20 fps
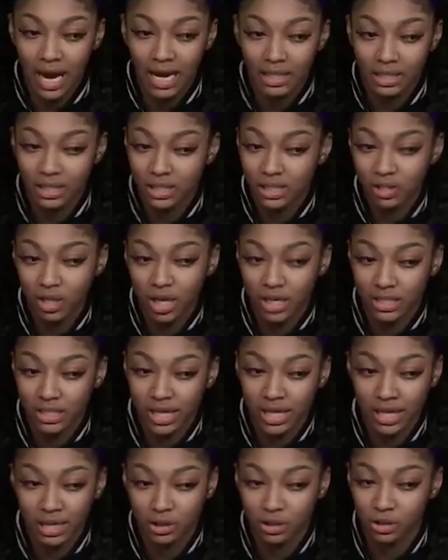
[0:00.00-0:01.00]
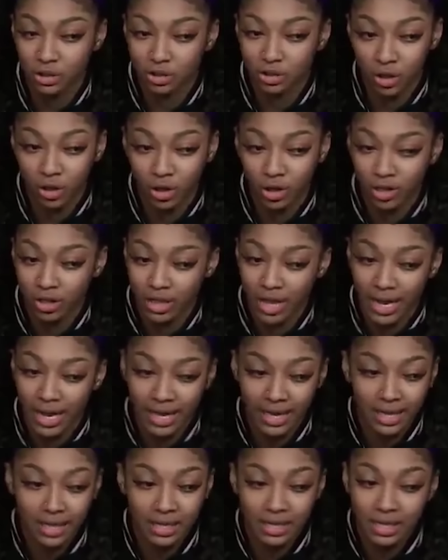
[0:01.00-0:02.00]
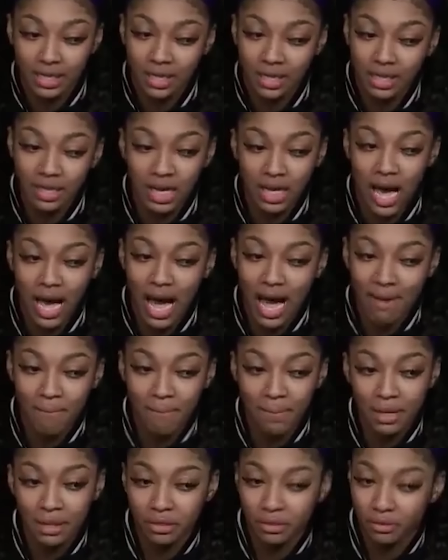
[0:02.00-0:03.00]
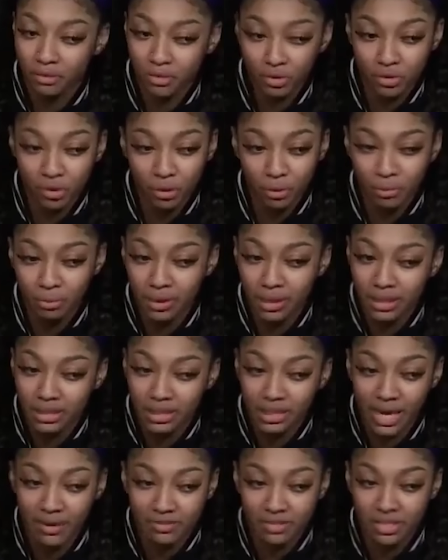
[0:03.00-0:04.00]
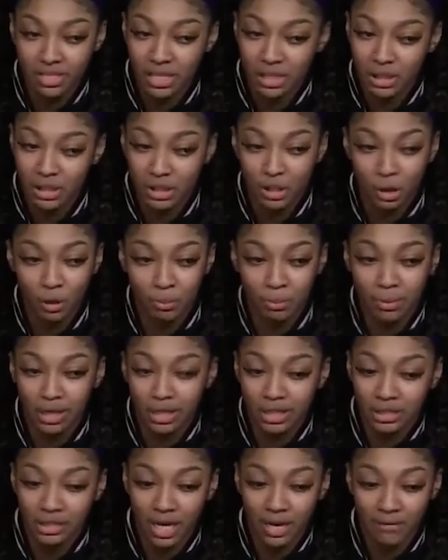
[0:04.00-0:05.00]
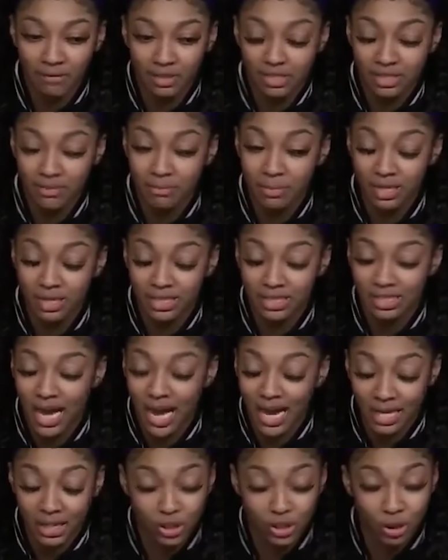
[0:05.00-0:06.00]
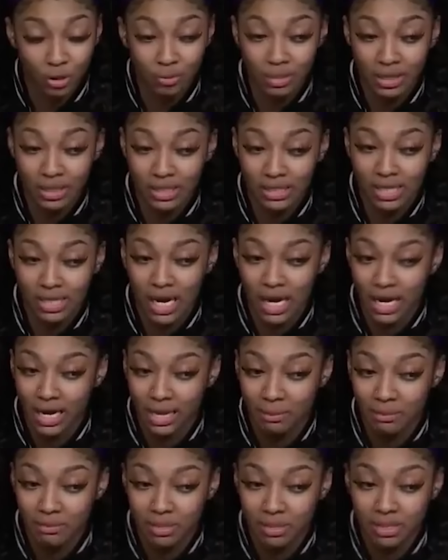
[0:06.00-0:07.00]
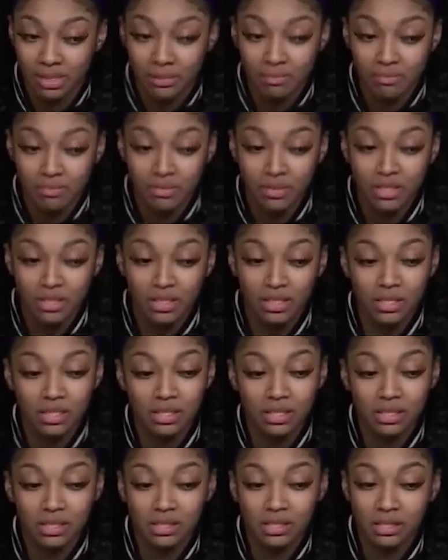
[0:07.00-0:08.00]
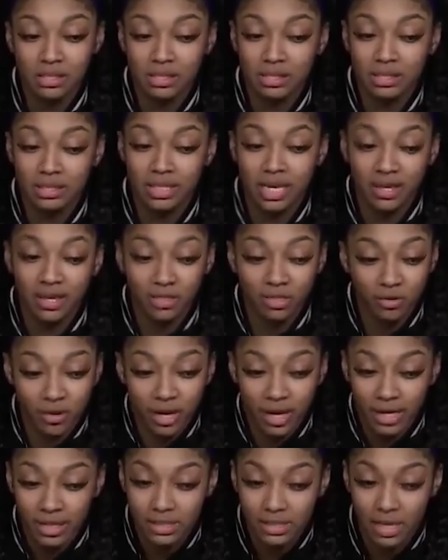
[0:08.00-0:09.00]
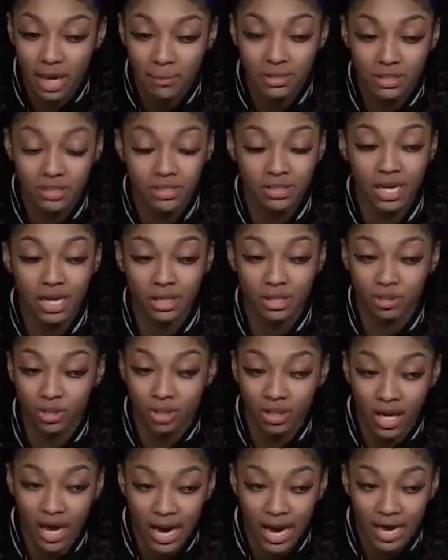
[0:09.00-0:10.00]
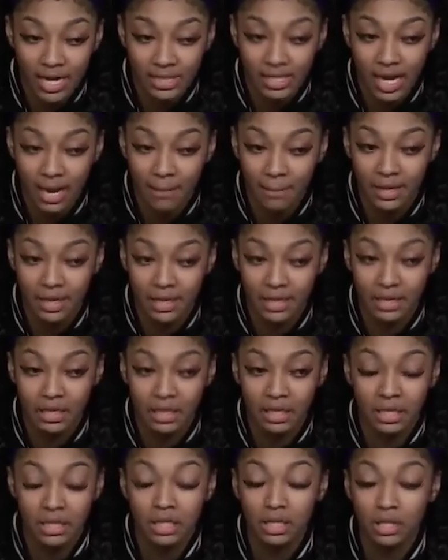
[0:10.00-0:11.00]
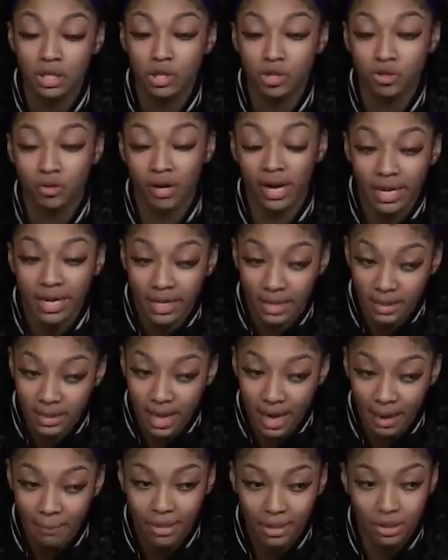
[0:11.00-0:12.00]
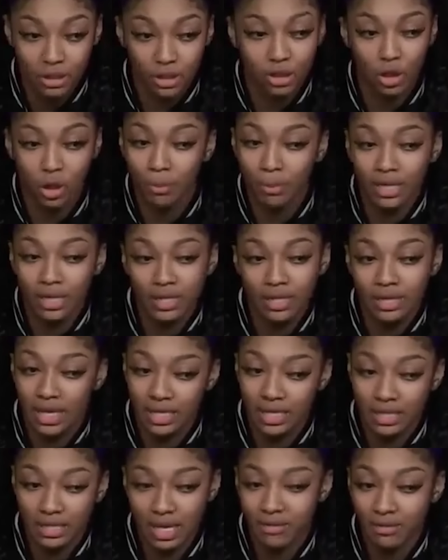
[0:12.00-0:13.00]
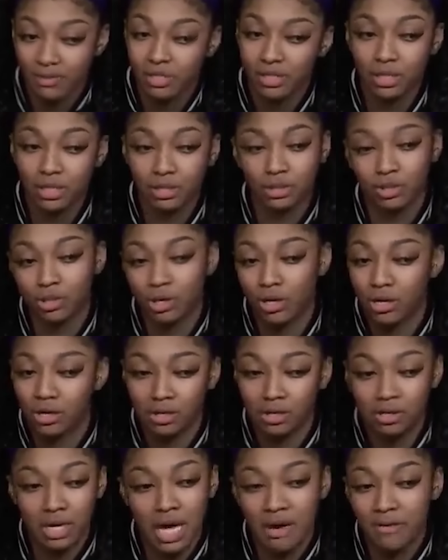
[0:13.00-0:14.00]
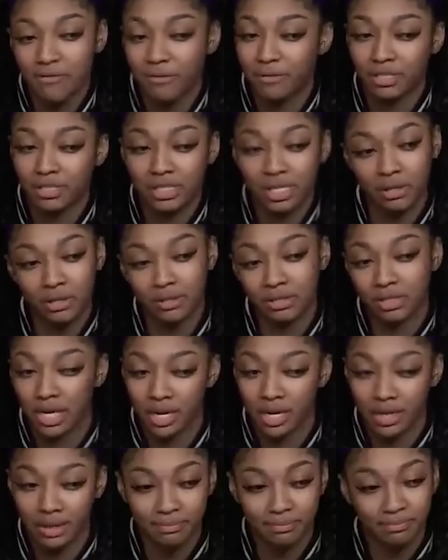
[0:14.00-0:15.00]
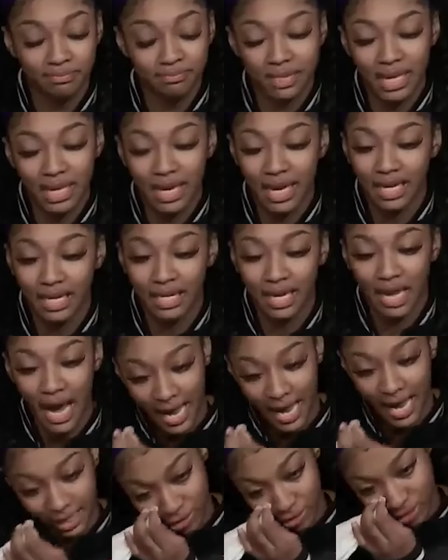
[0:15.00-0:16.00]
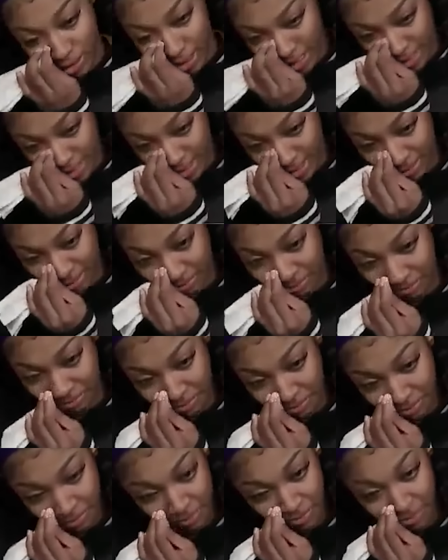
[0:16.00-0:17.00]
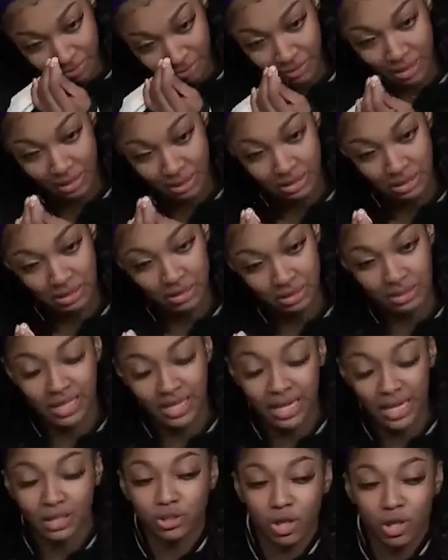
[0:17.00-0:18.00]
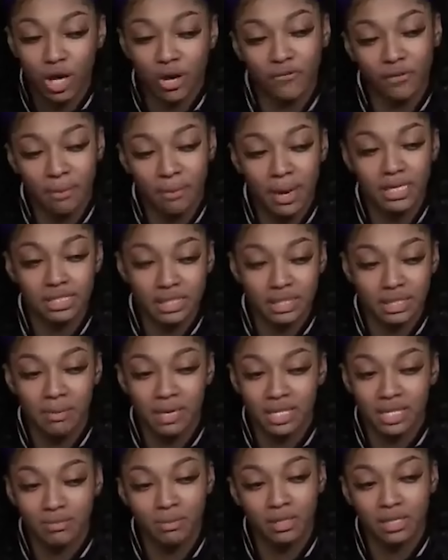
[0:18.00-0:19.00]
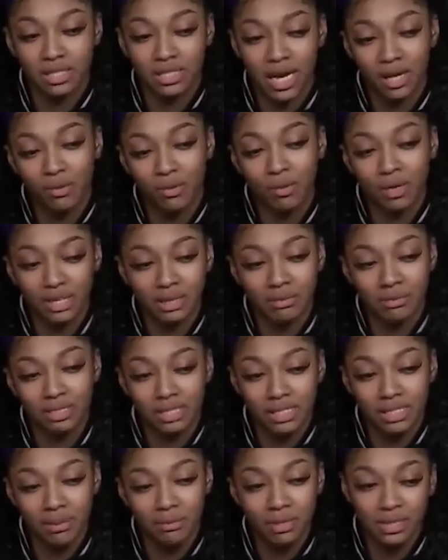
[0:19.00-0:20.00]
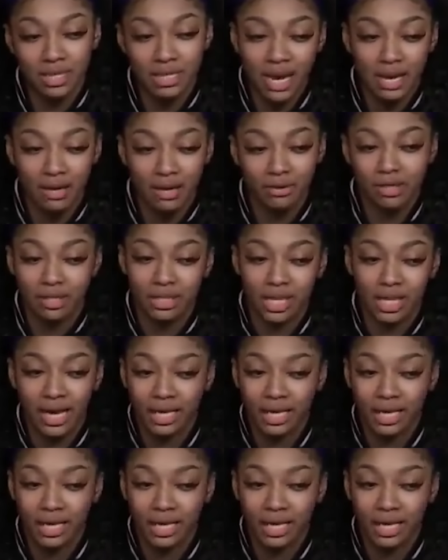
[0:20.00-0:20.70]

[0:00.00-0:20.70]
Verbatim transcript: I just try to stand strong. Like, I've been through so much, I've seen so much, I've been attacked so many times. Death threats, I've been sexualized, I've been threatened, I've been so many things, and I've stood strong every single time. And I just try to stand strong for my teammates because I don't want them to see me down and